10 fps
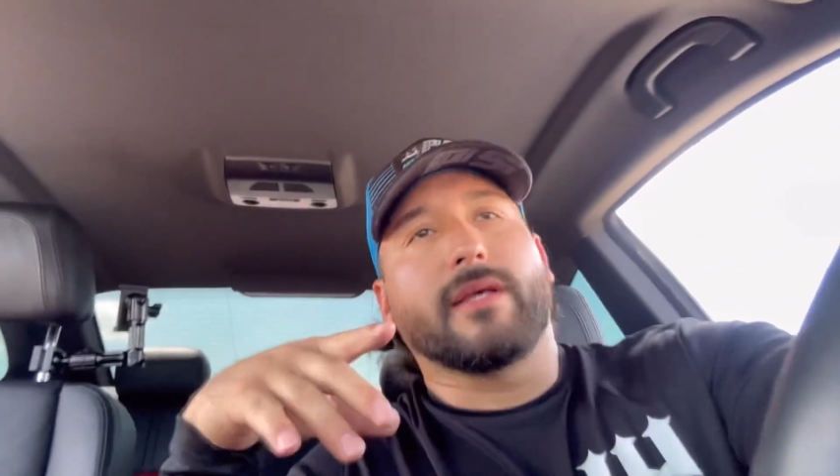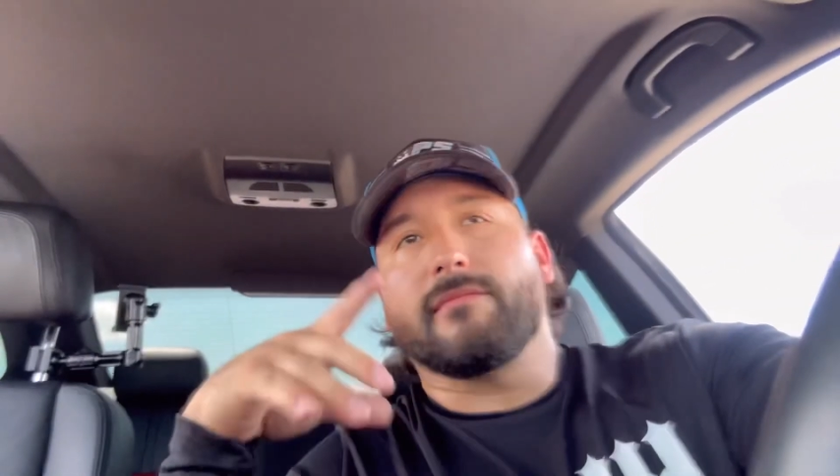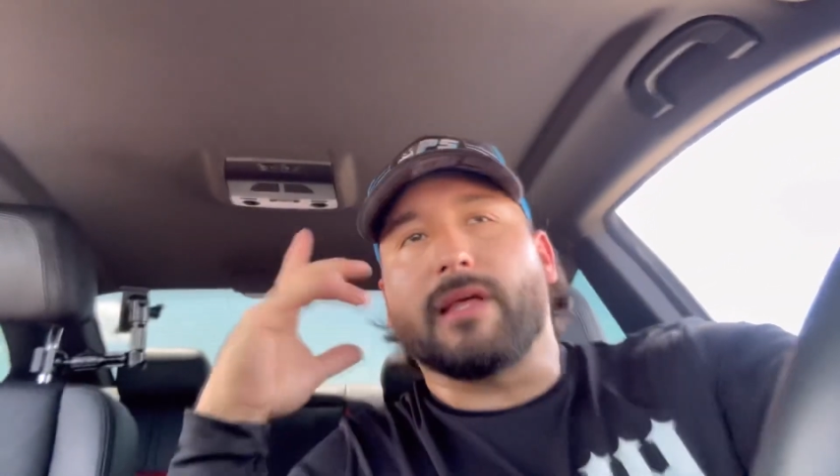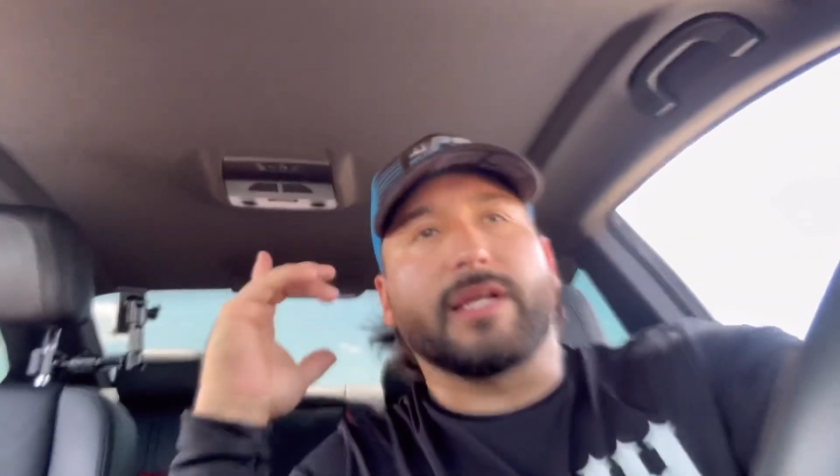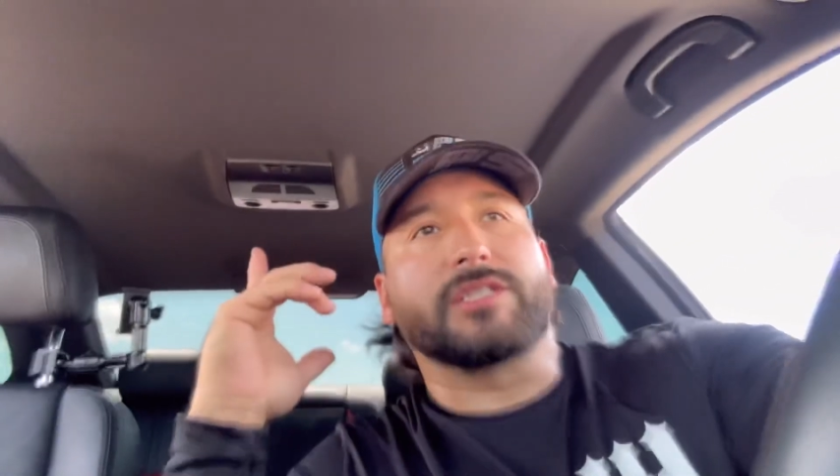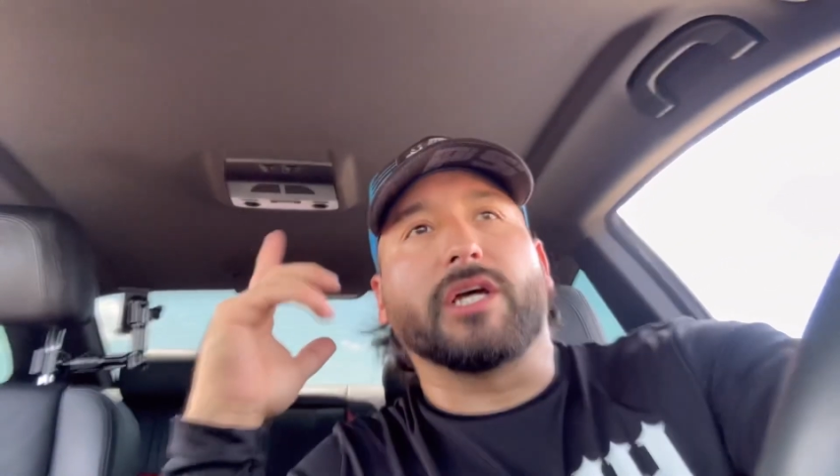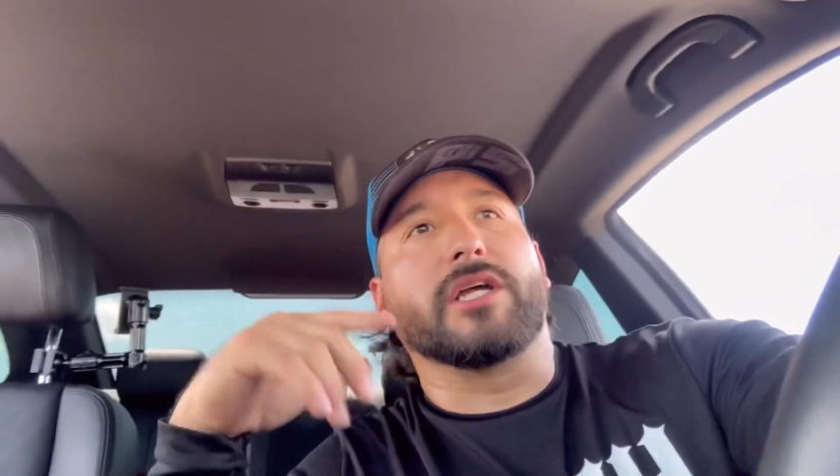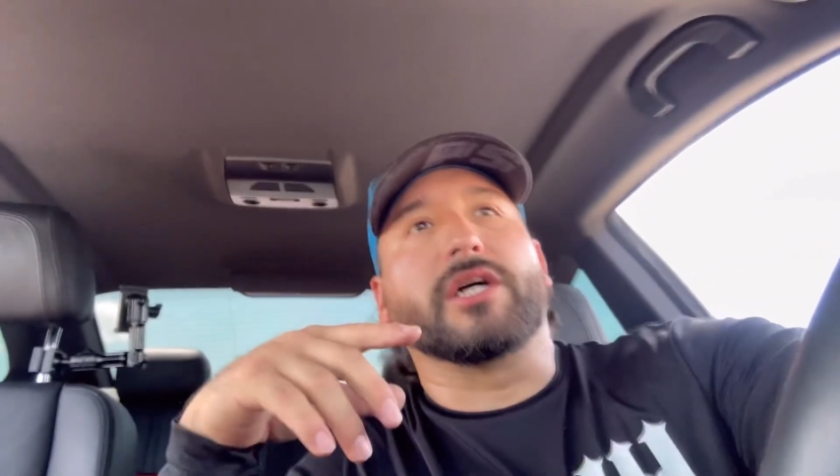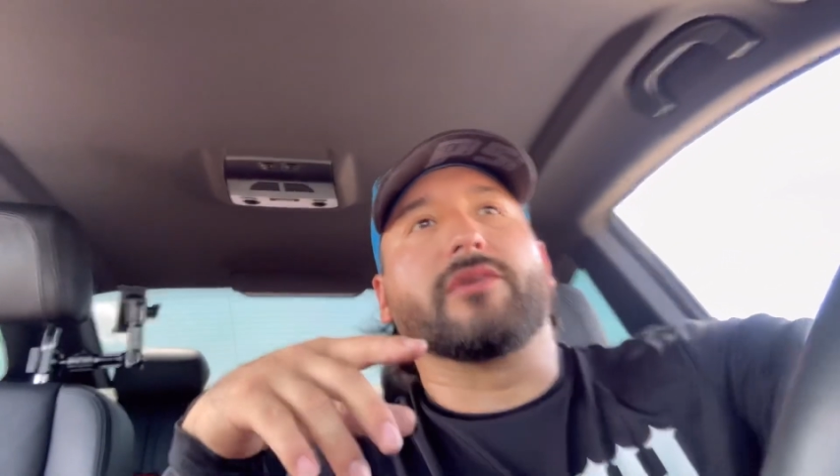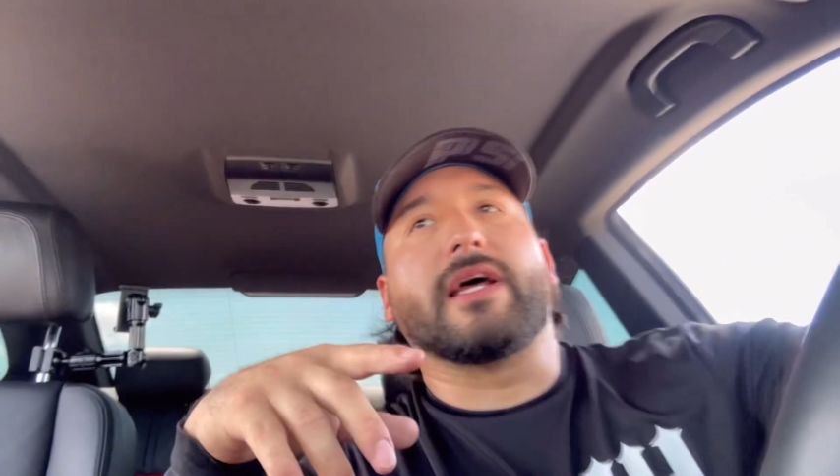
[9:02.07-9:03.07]
then it's good to
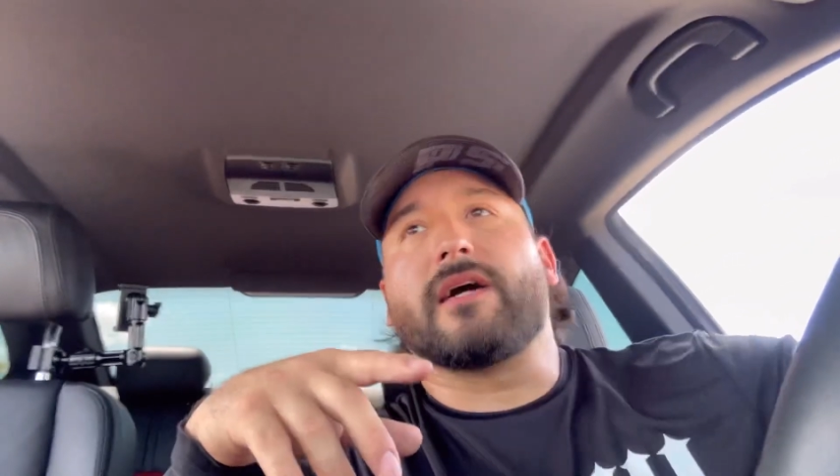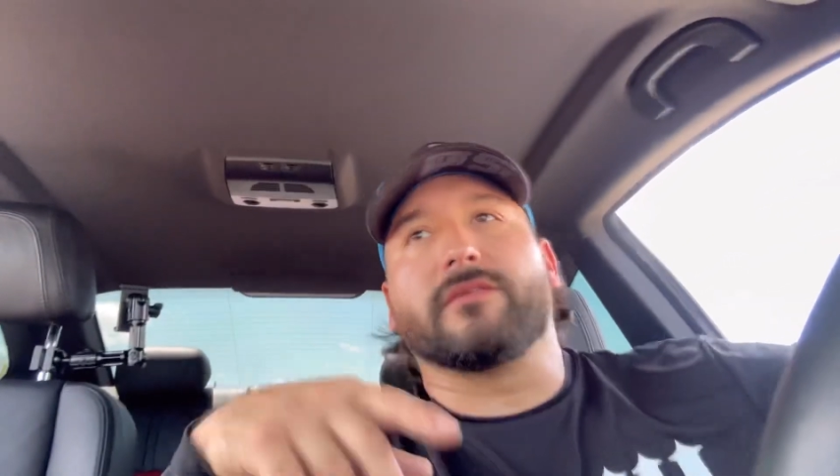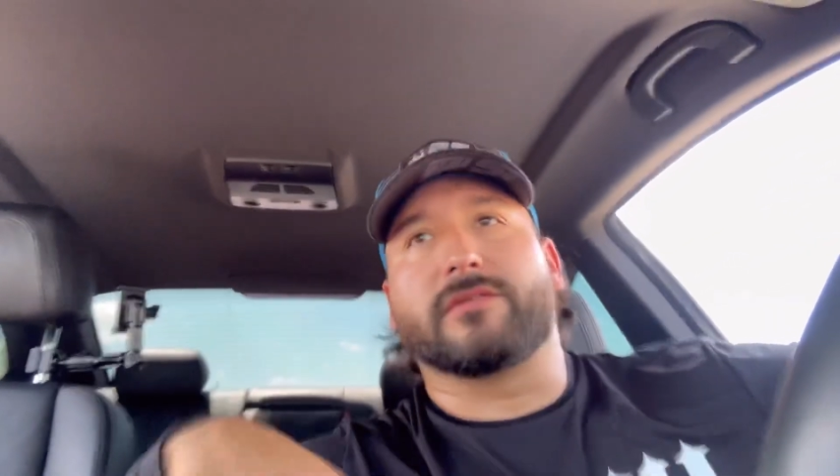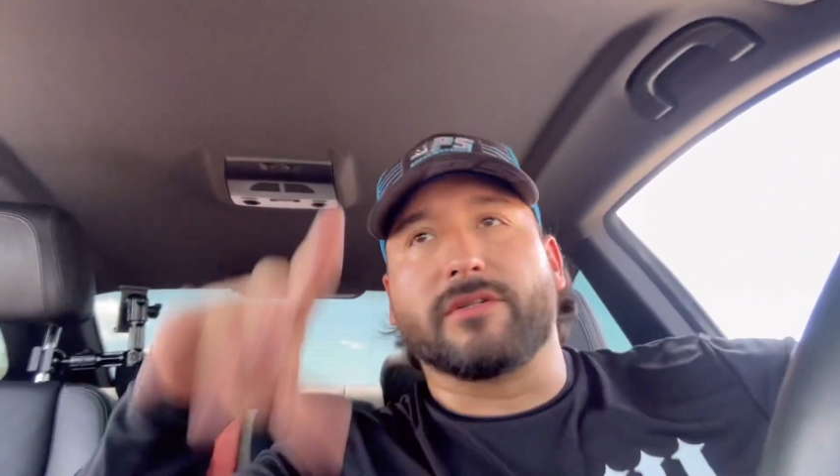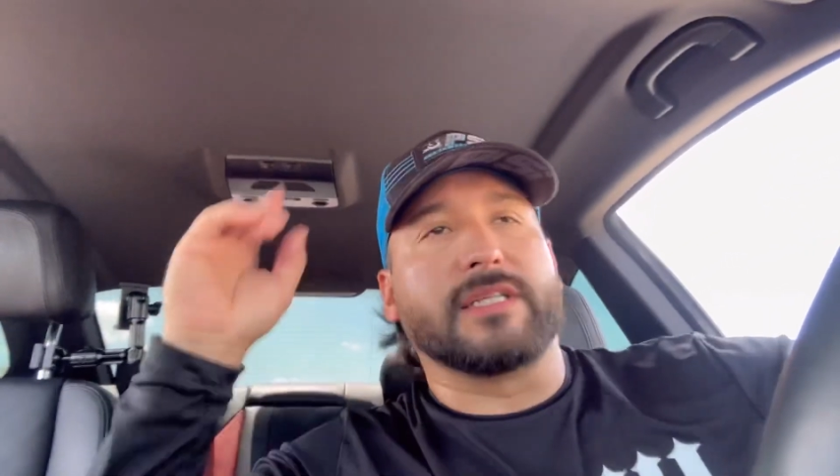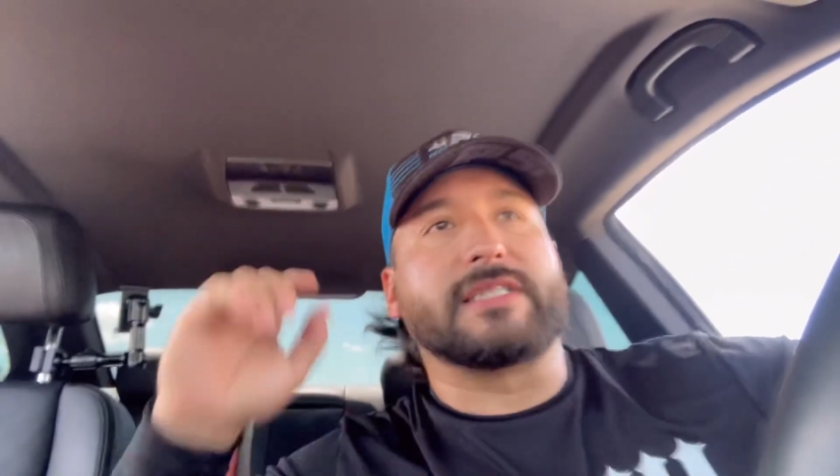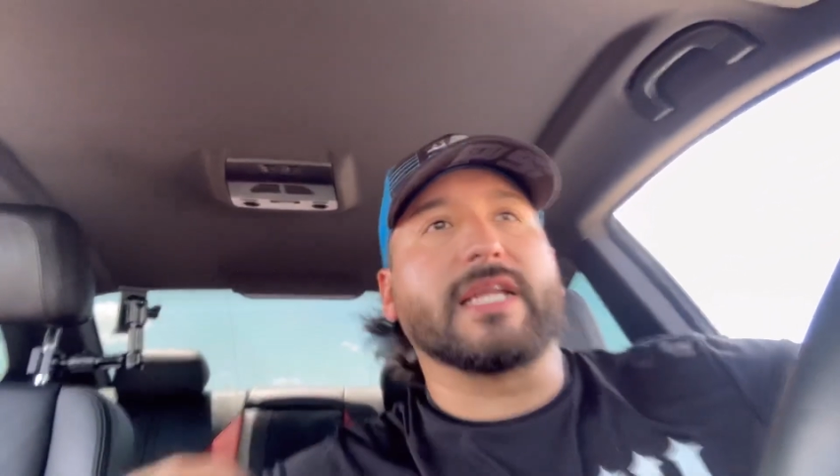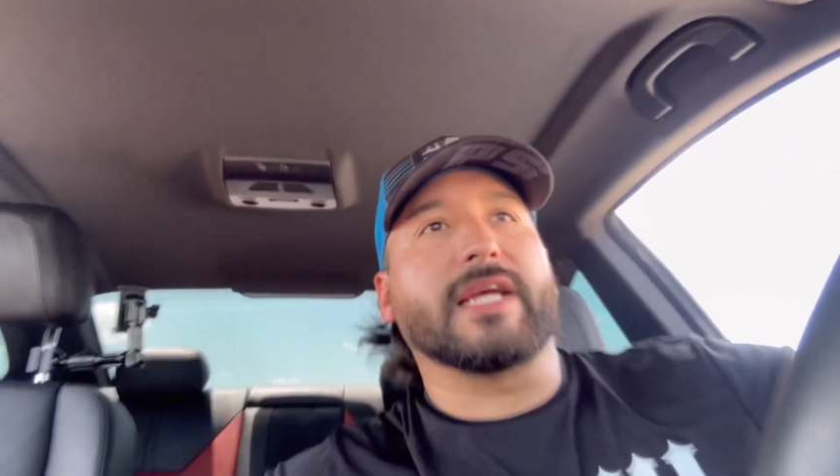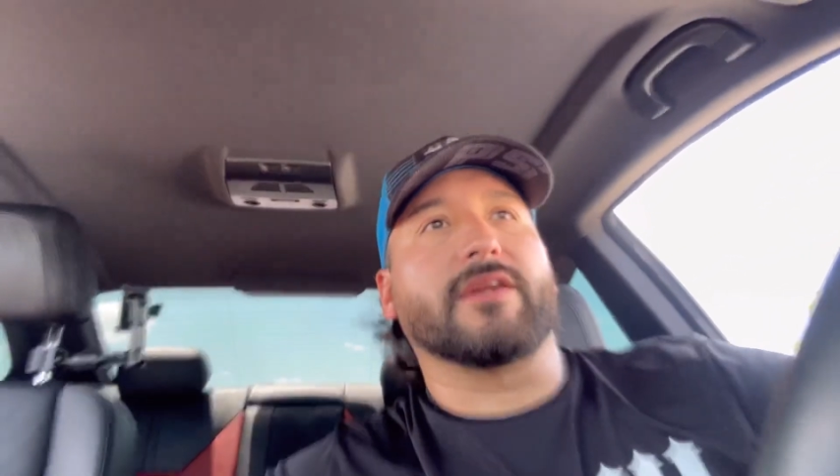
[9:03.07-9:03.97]
go down through the city and